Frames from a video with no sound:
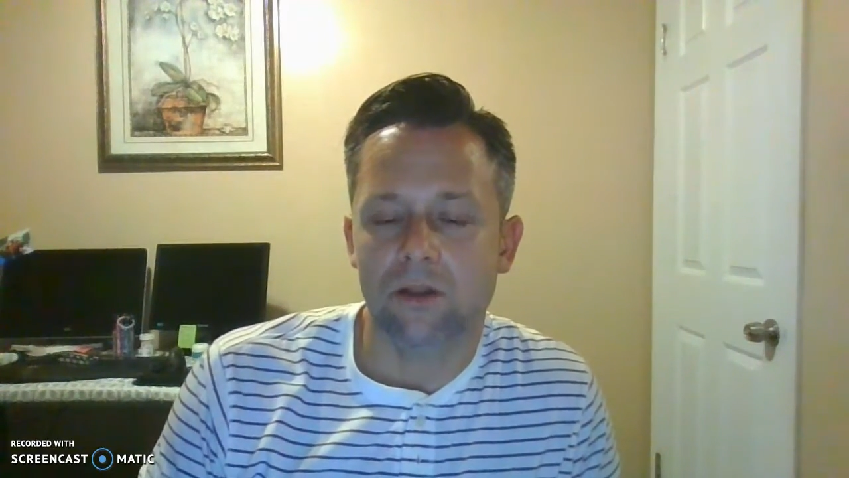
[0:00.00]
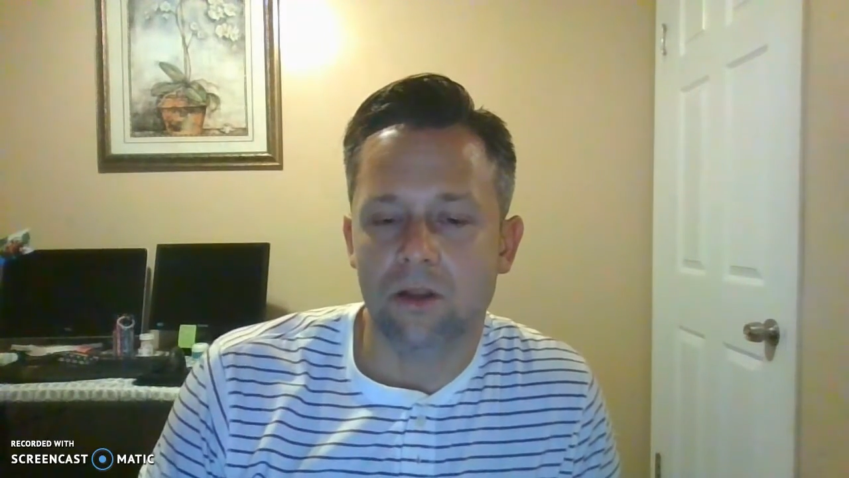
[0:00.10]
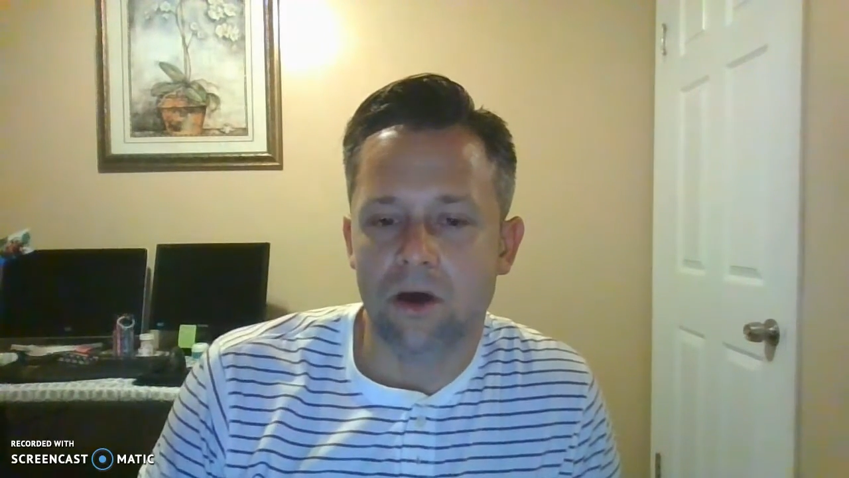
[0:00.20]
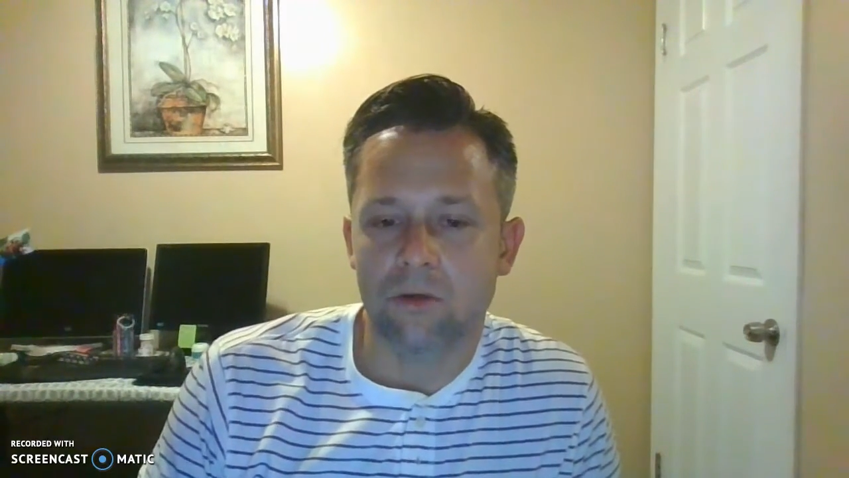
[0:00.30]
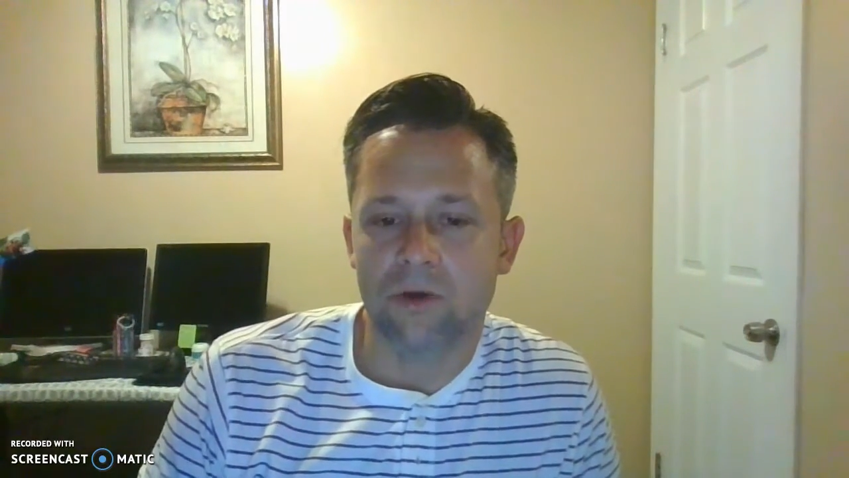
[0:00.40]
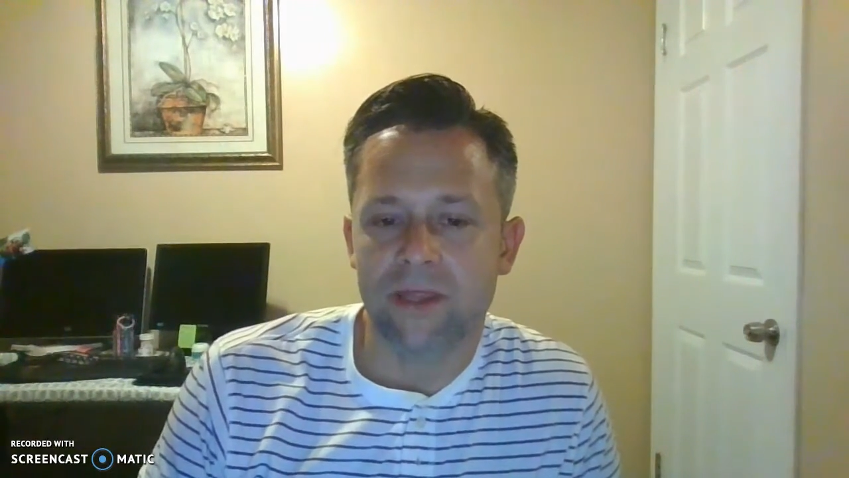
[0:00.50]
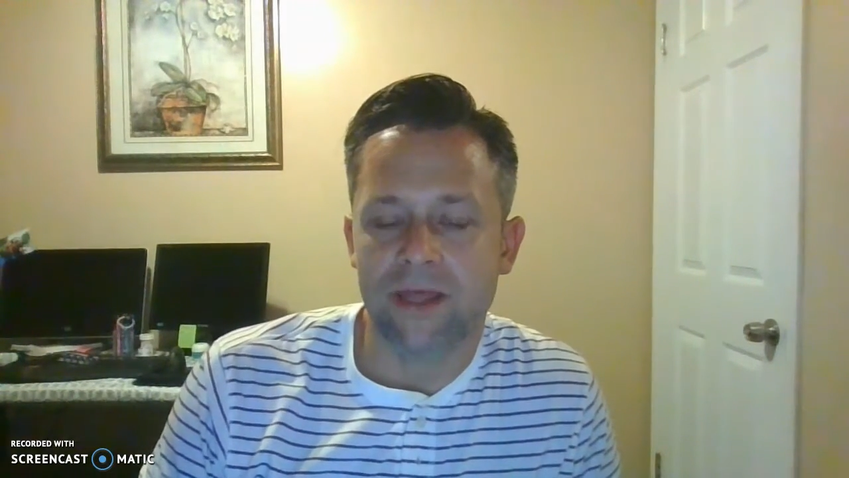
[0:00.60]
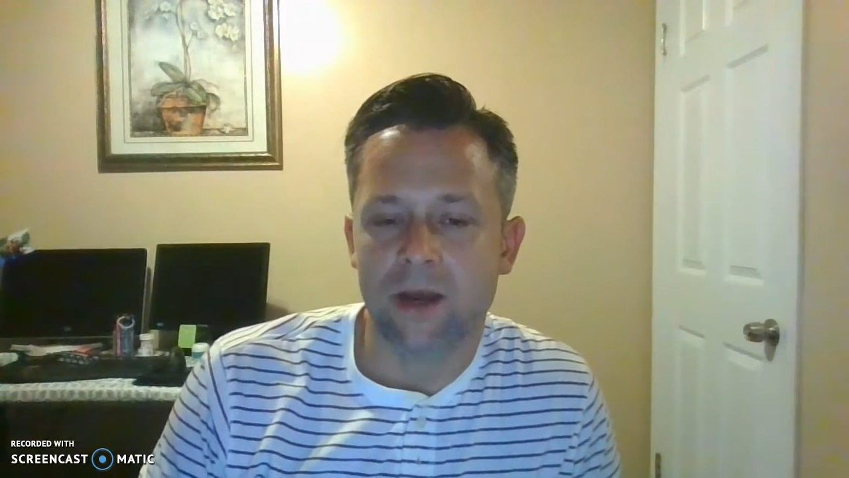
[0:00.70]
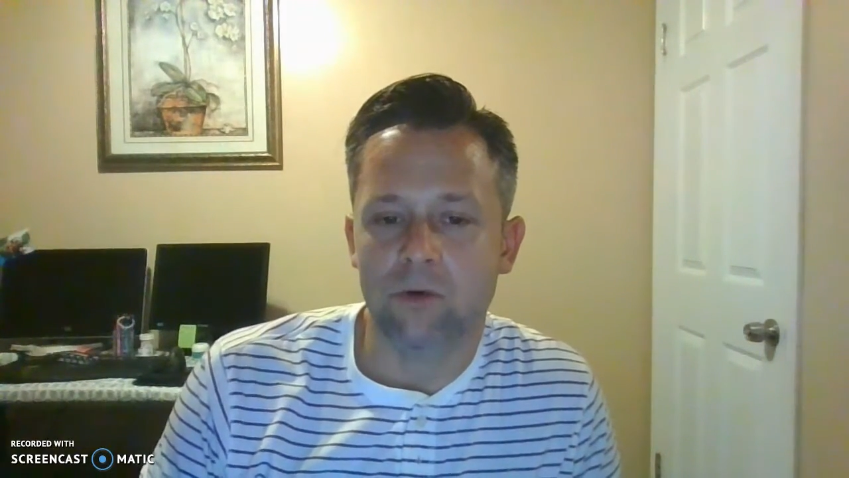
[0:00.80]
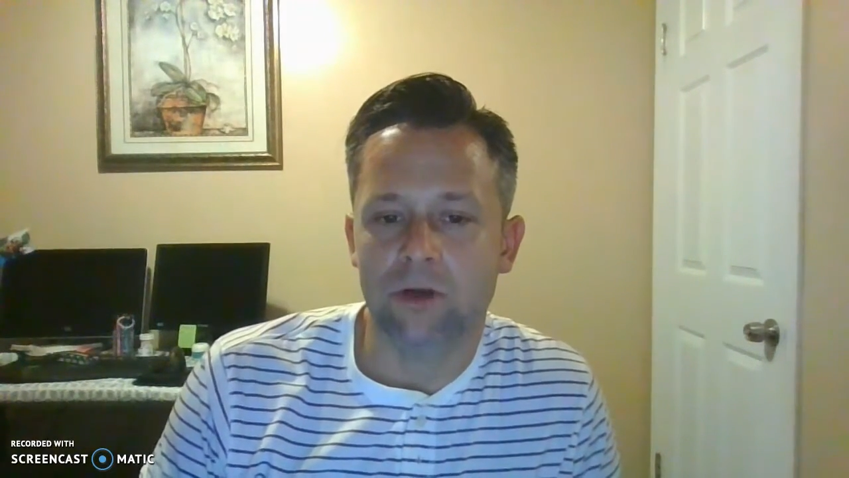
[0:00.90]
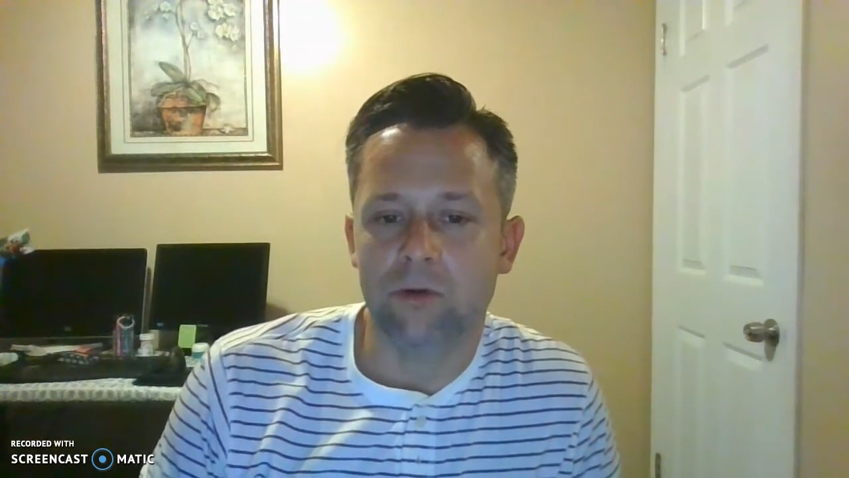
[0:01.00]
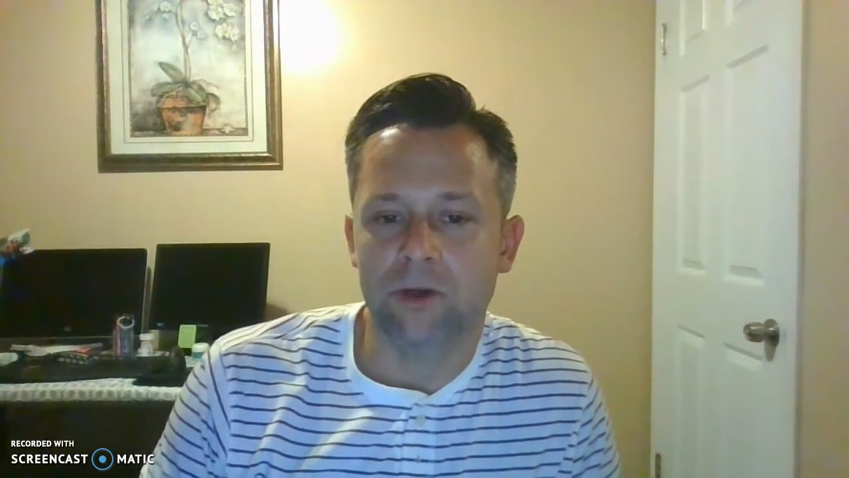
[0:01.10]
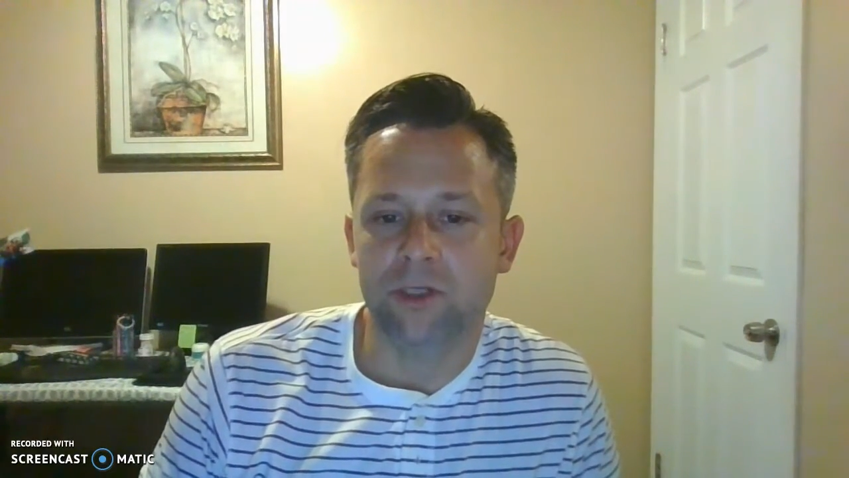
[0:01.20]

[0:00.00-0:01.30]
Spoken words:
Along with that, we're going